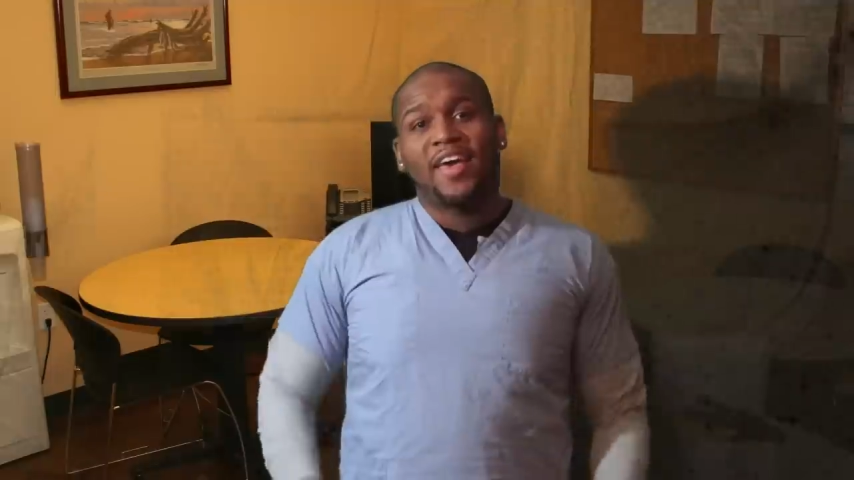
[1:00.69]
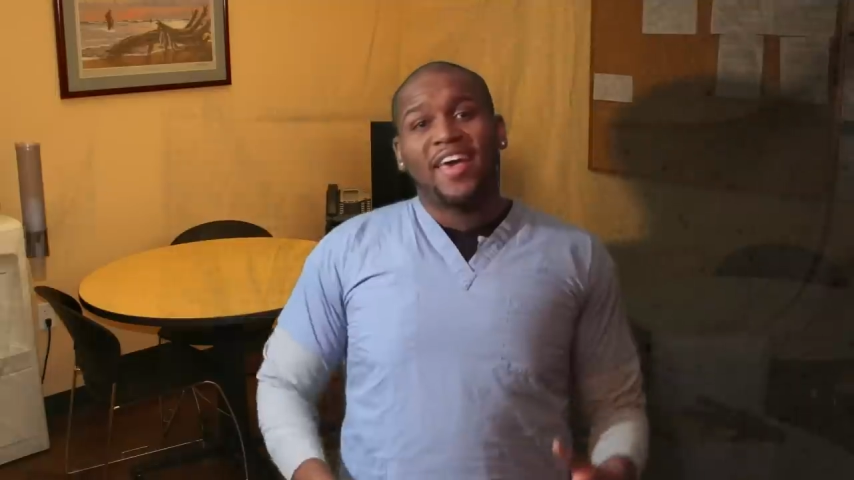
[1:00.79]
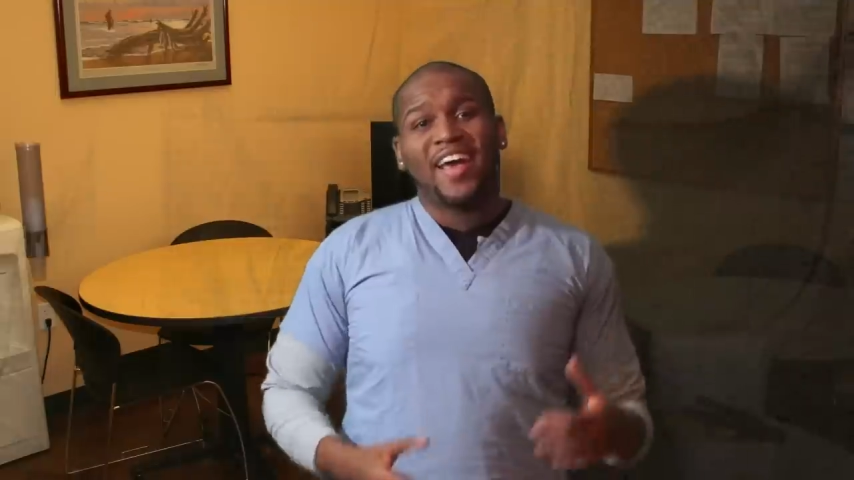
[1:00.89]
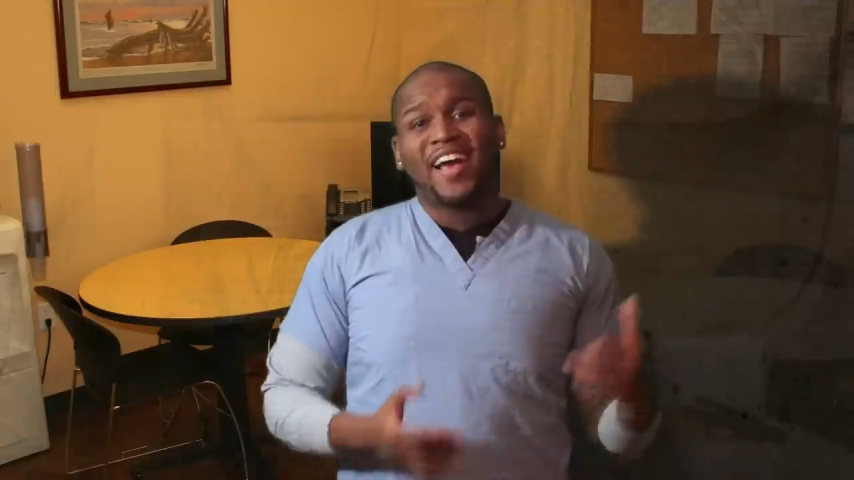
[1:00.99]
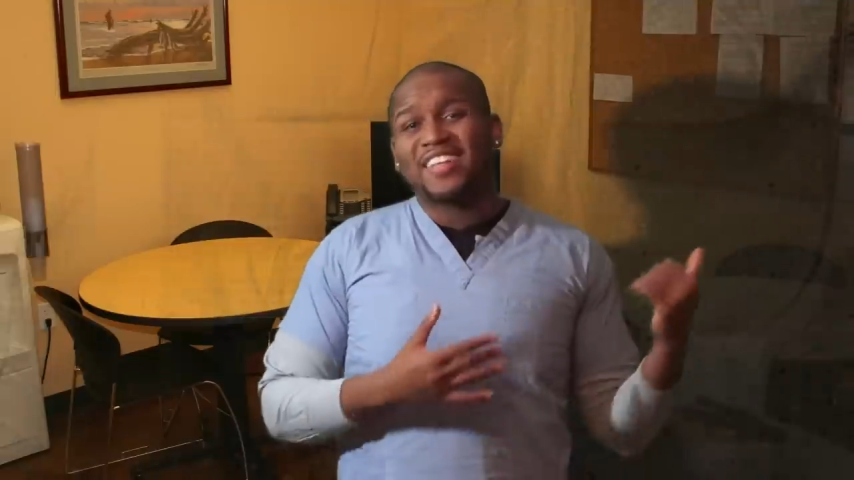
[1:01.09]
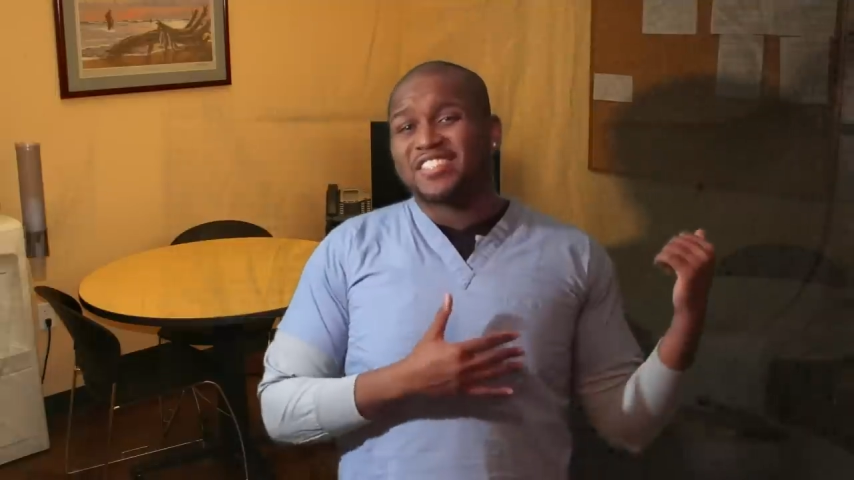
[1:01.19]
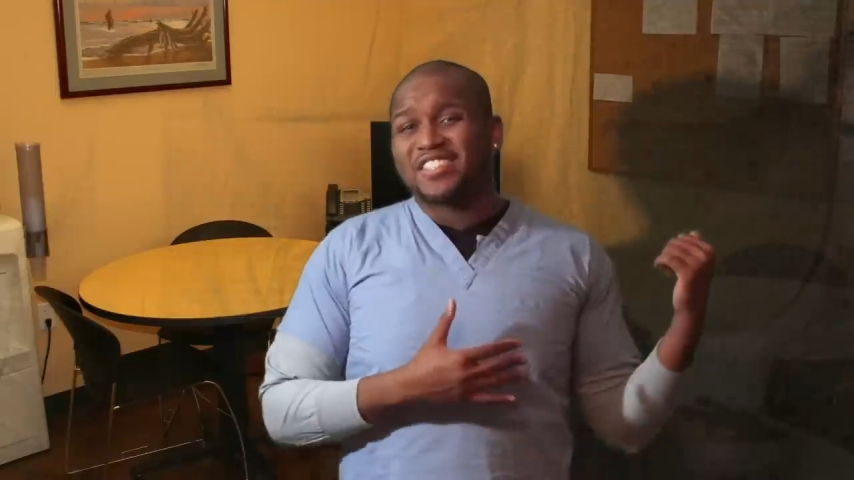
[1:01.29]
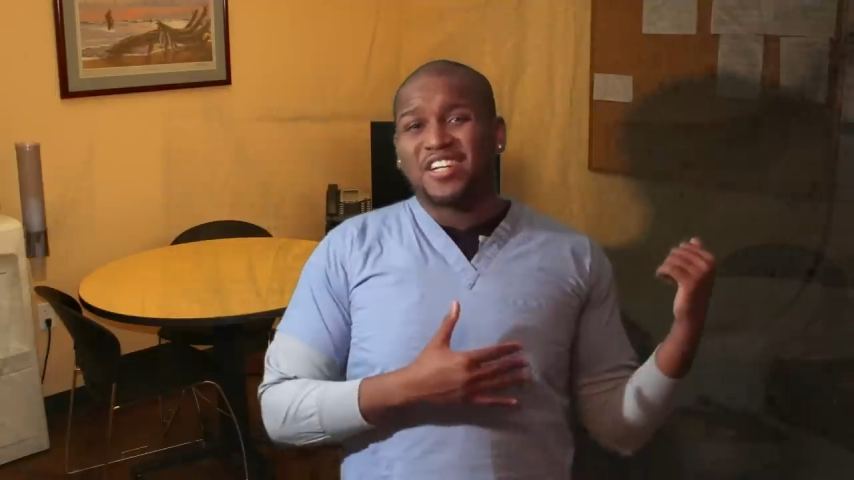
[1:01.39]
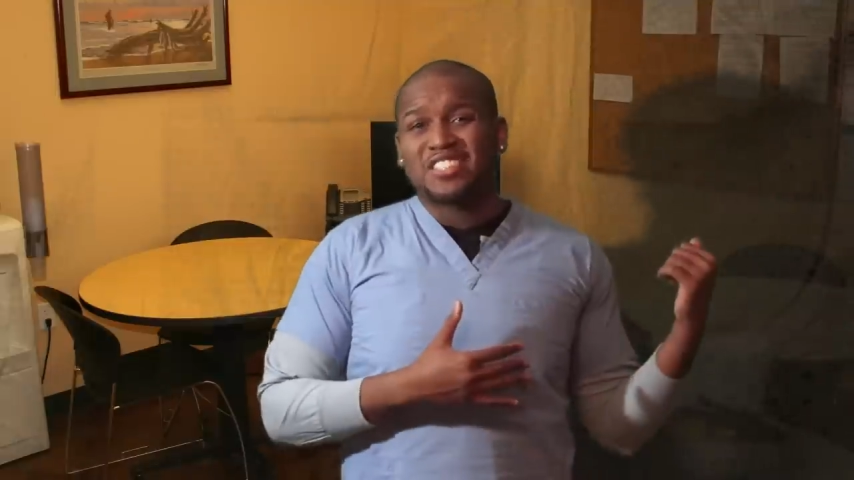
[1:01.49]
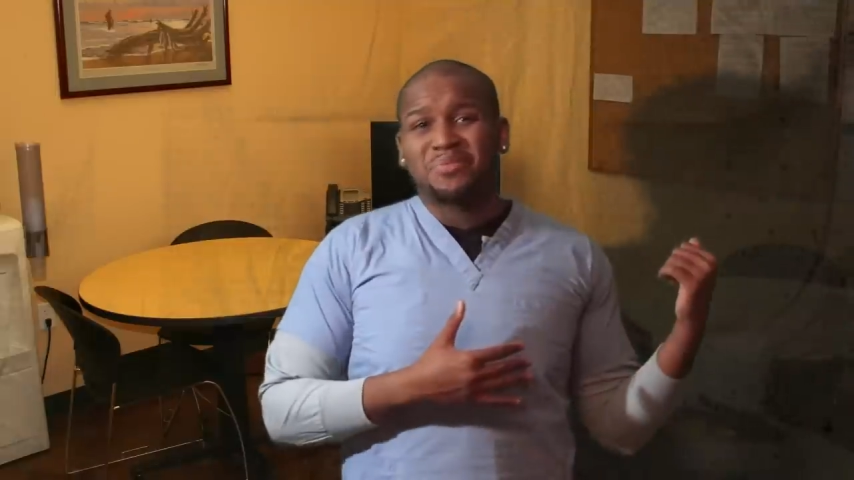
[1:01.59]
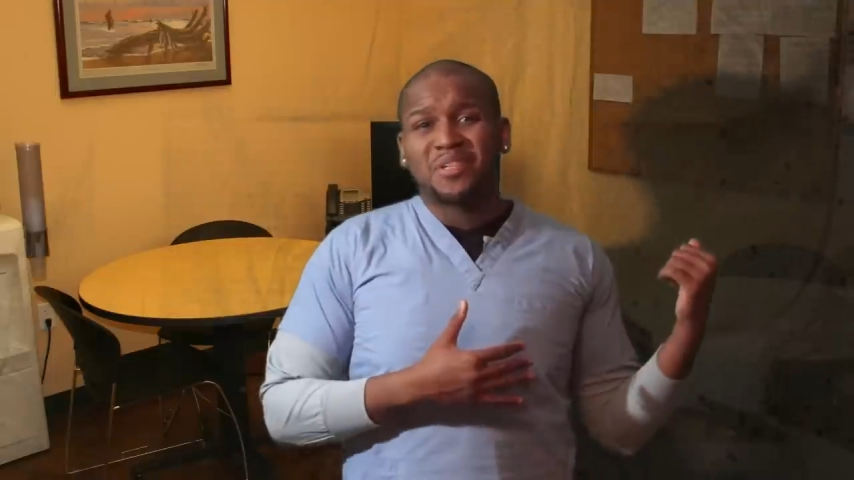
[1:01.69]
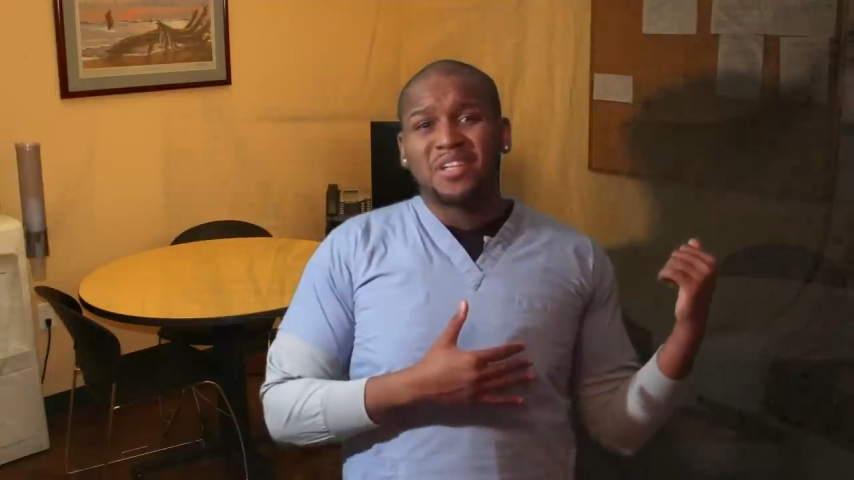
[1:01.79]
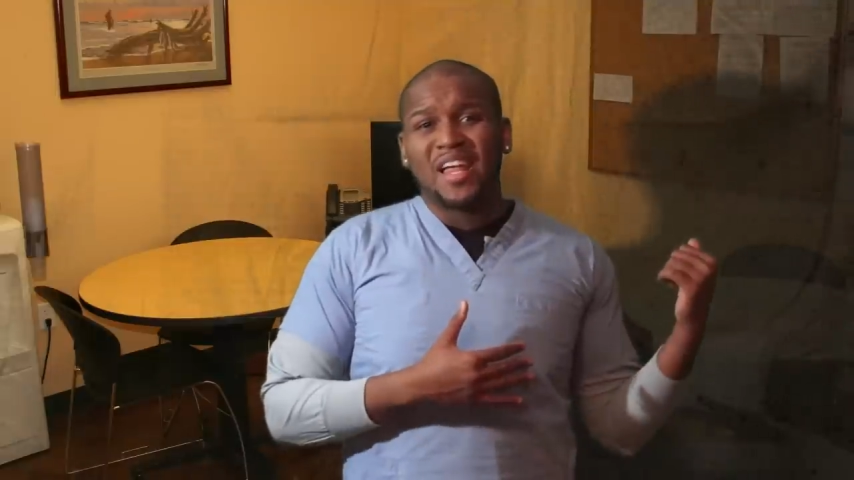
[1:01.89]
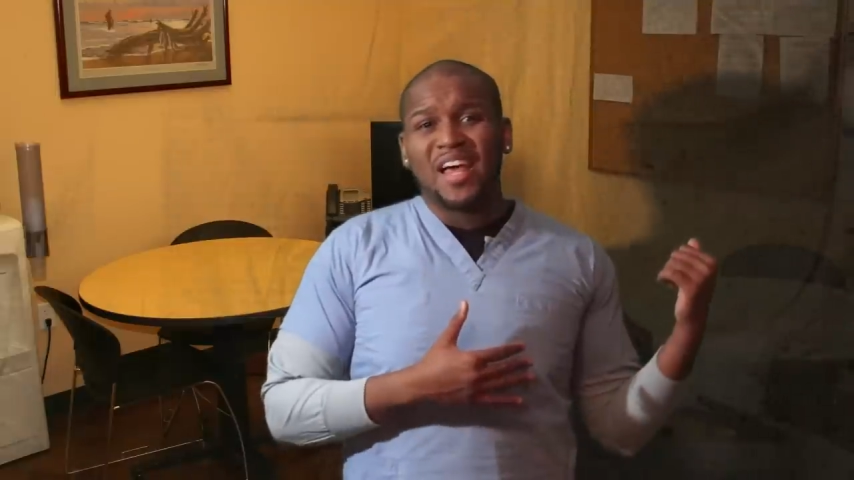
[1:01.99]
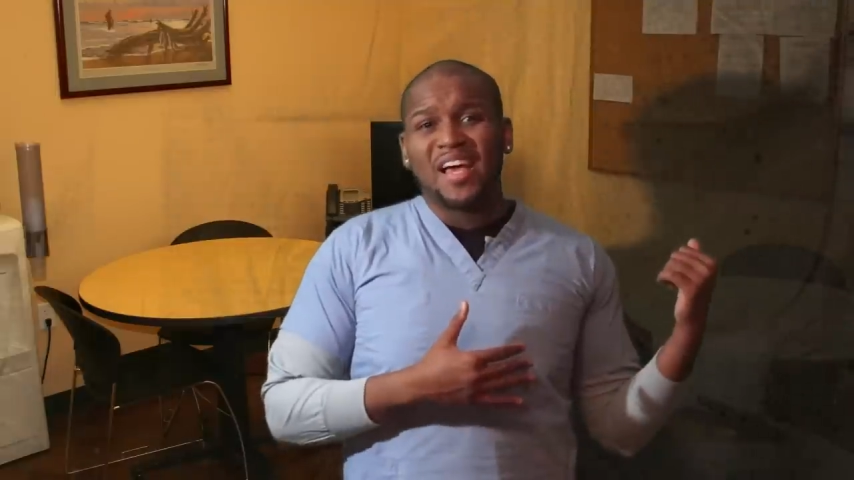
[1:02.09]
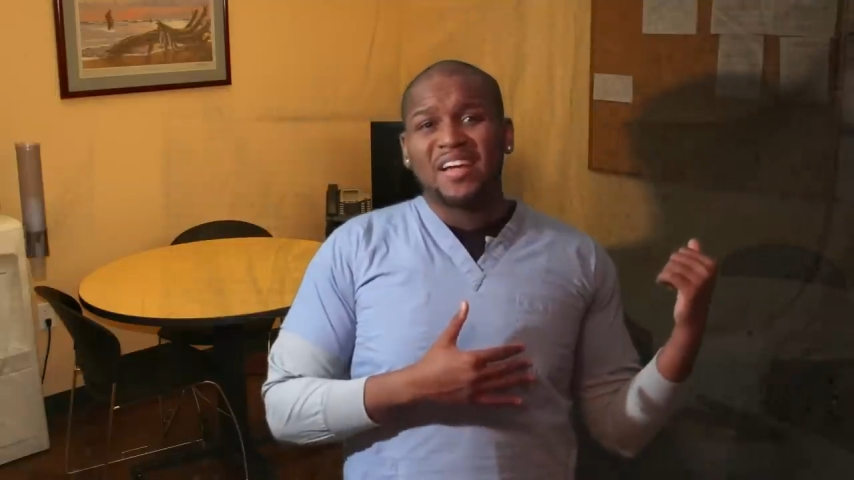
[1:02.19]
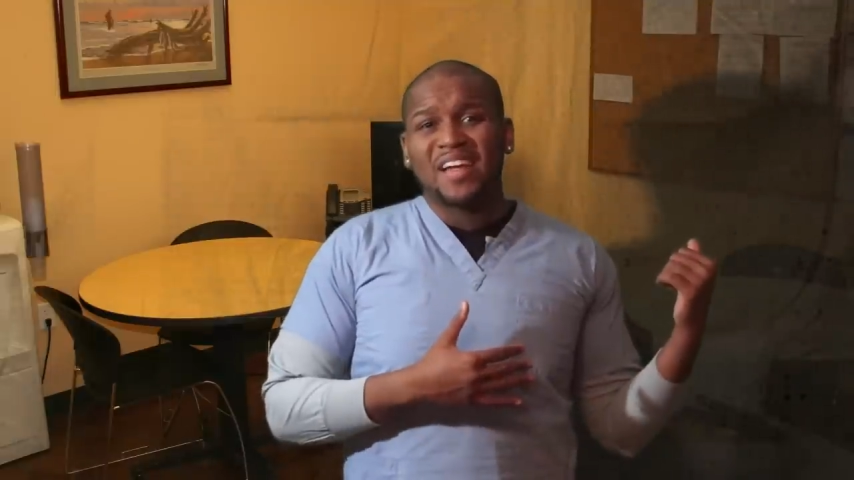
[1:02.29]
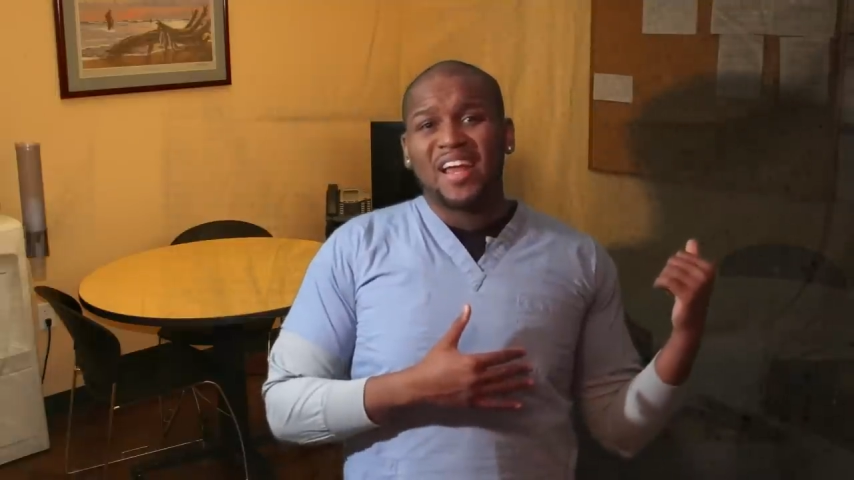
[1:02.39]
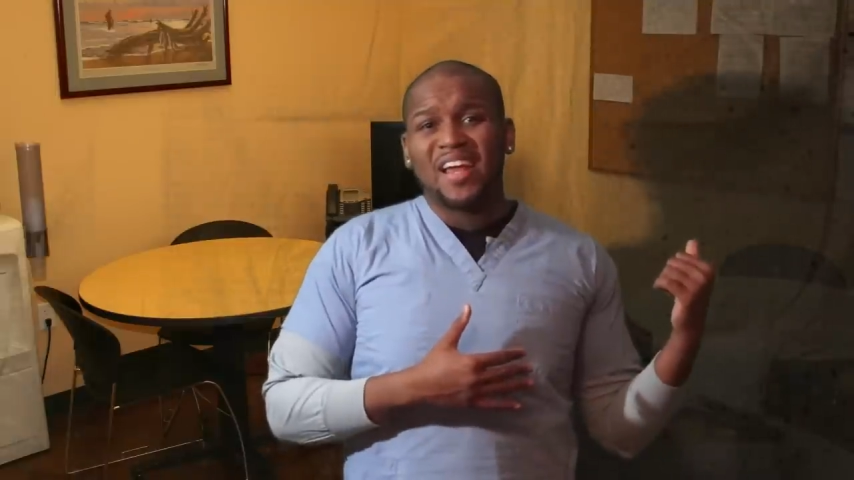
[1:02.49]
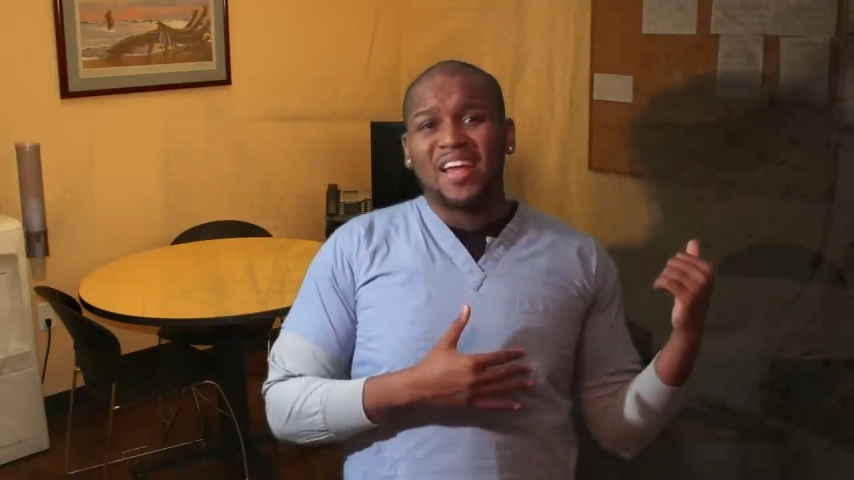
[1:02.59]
Hey, I got this customer in line.